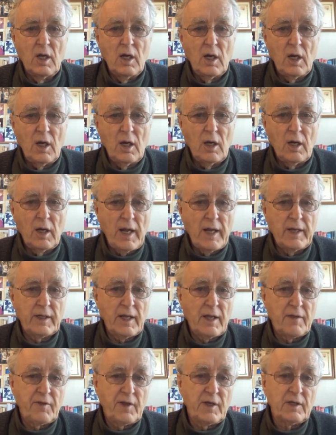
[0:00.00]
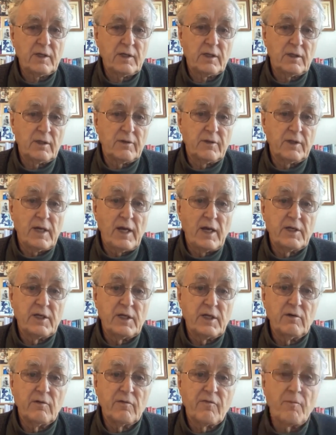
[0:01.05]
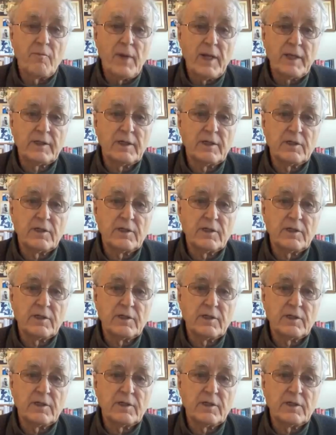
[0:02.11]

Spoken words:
And I think the idea of meta